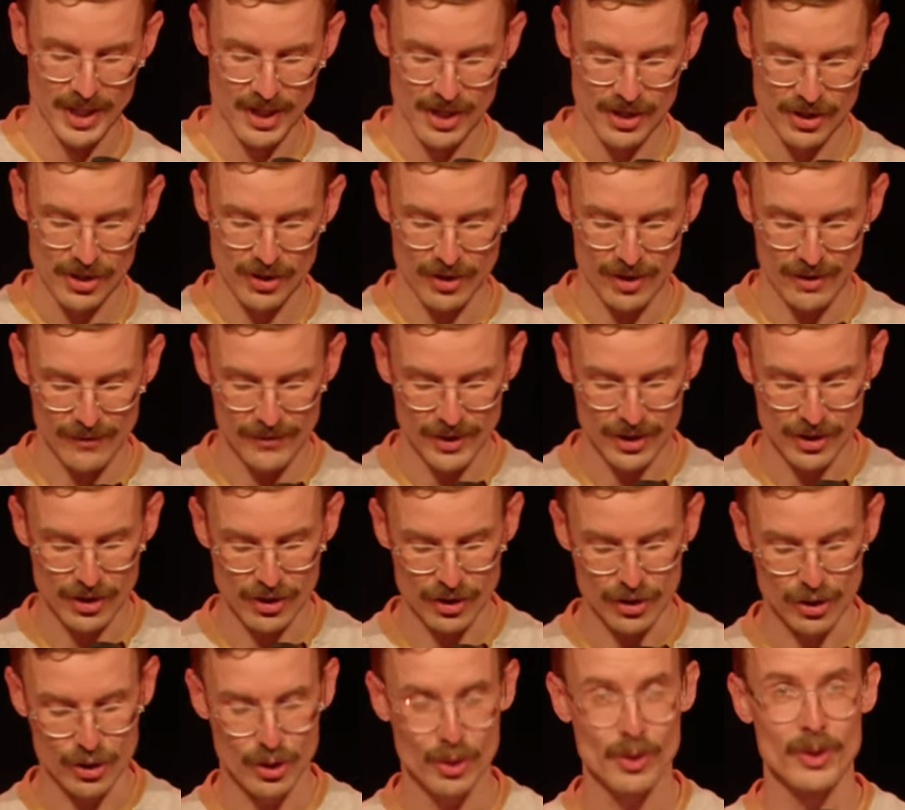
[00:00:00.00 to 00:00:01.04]
So if it's a
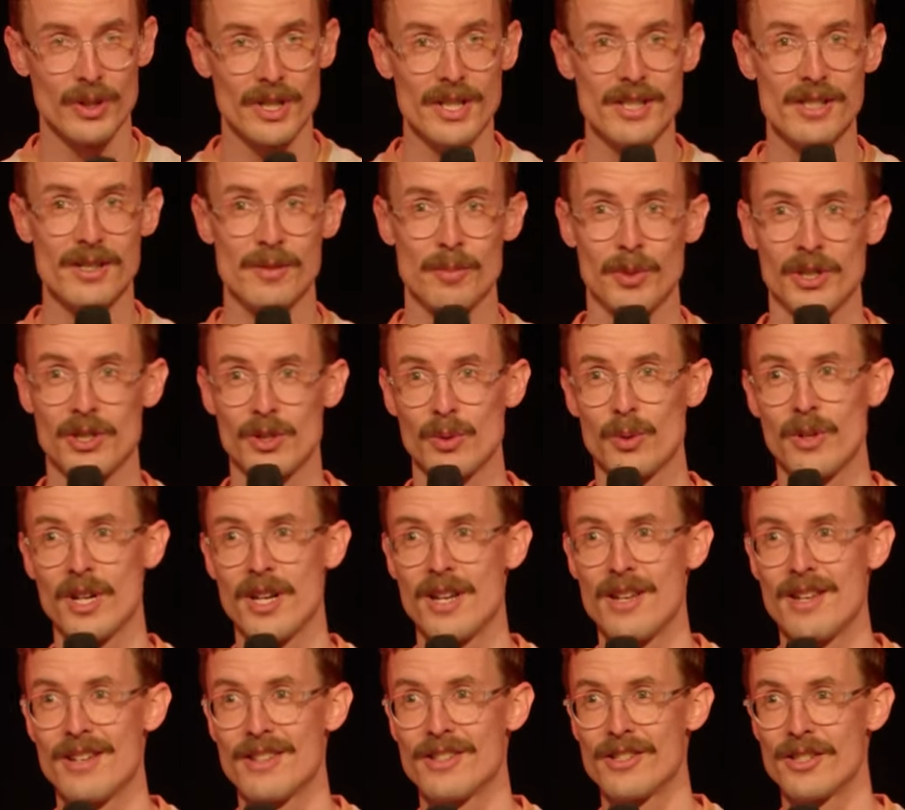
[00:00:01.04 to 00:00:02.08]
choice
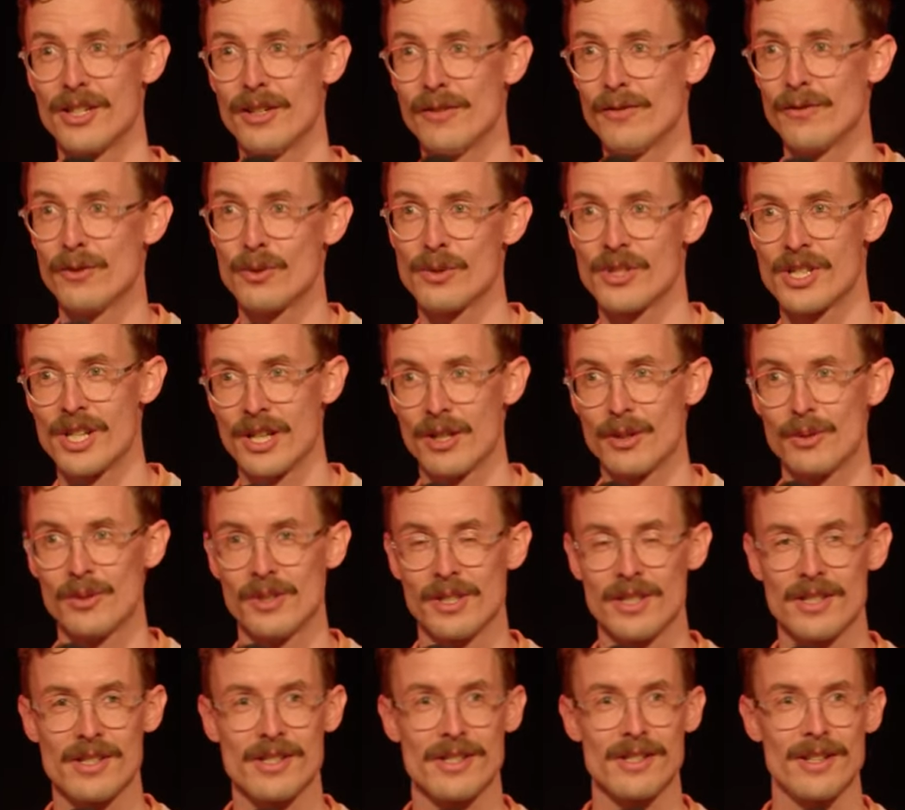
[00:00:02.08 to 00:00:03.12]
between sinful
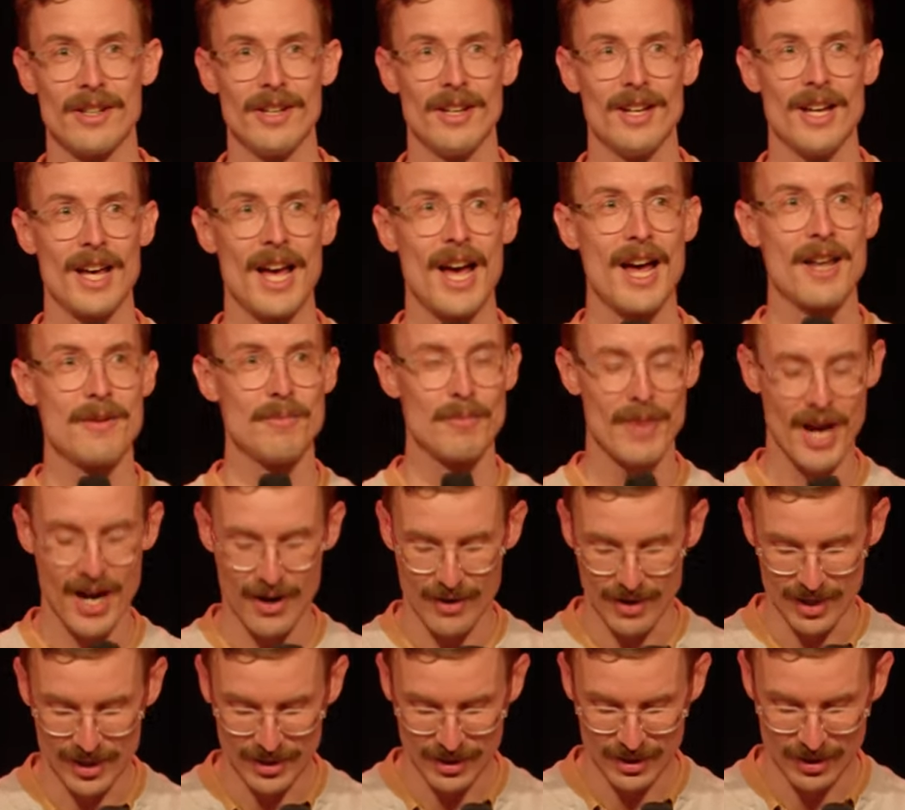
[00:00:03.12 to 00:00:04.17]
singleness and
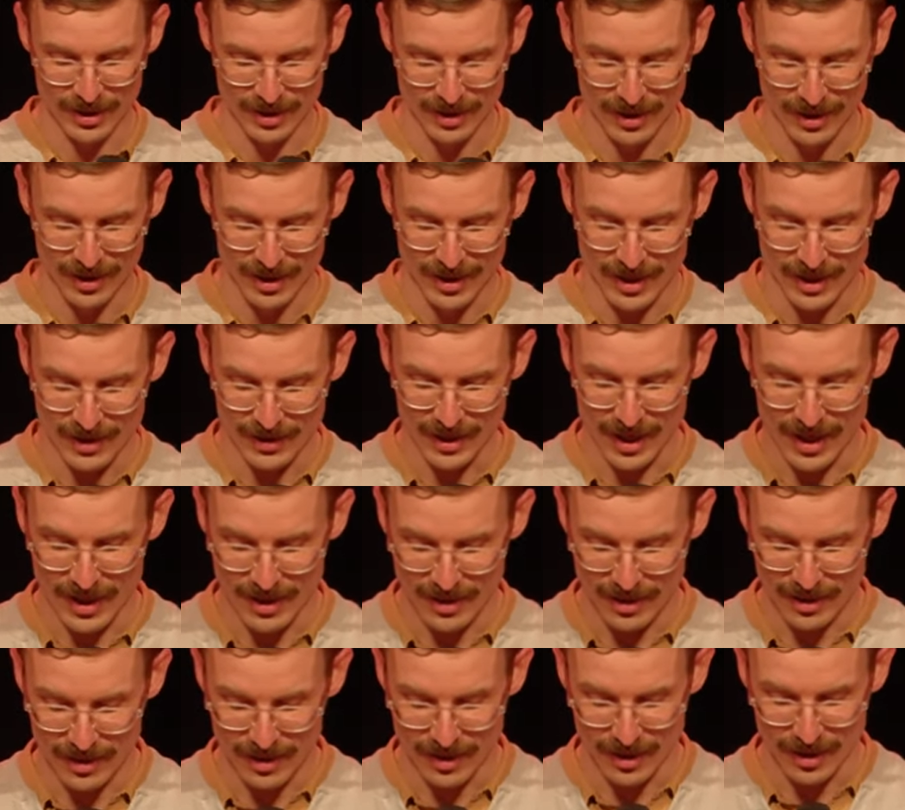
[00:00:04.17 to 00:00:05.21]
marriage,
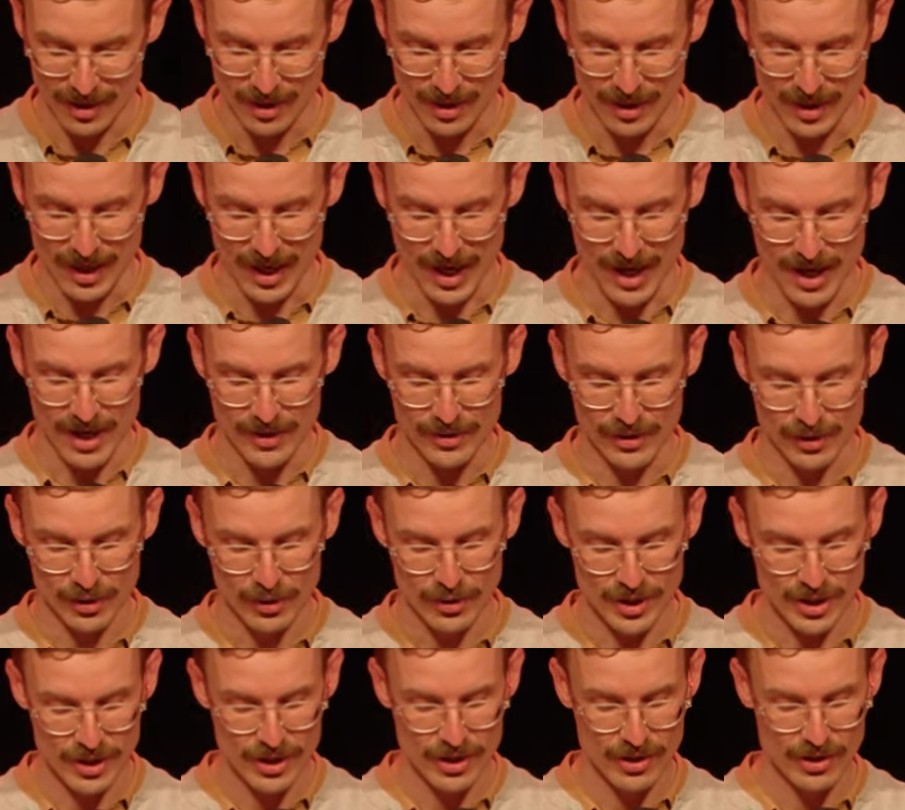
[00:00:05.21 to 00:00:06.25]
then the
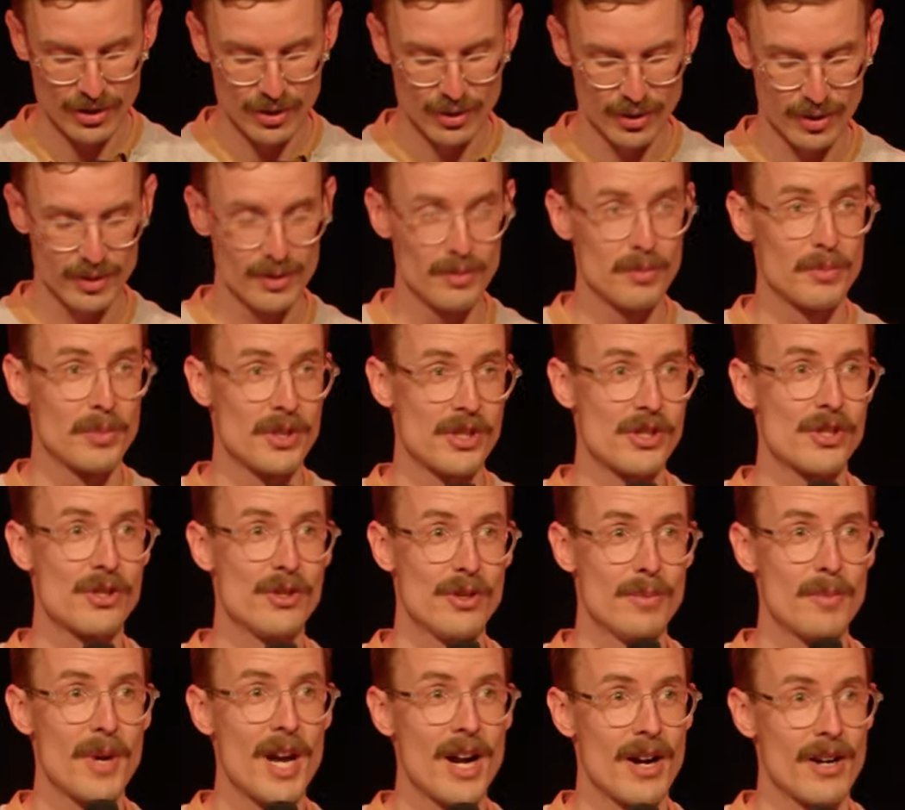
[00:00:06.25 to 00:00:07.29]
Christian should
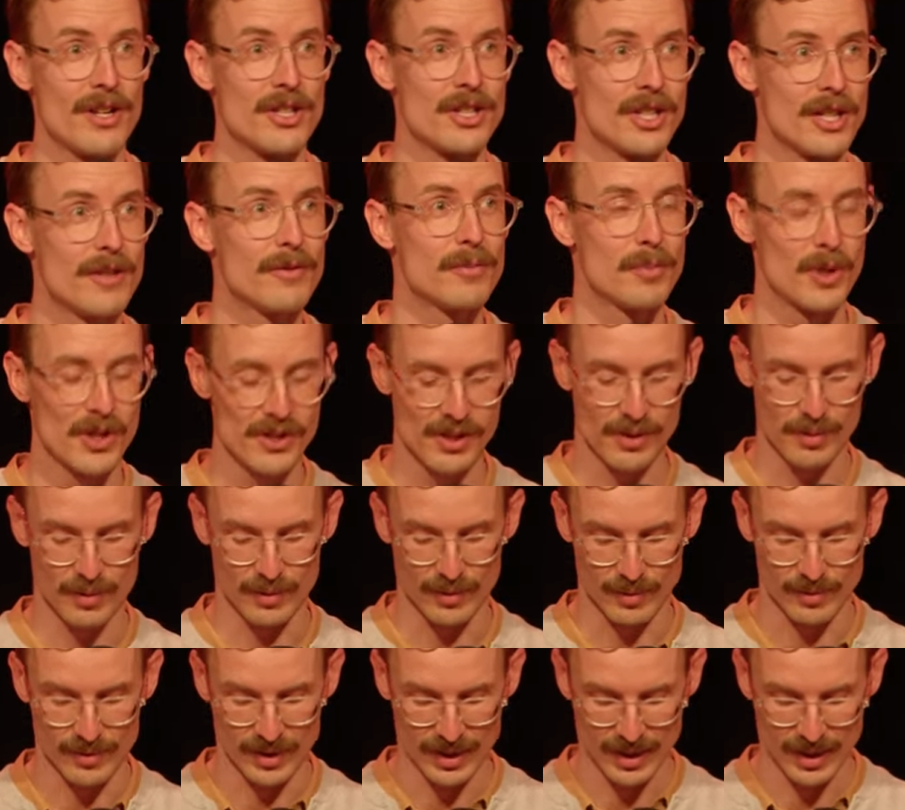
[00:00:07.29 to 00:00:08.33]
pursue marriage, if possible,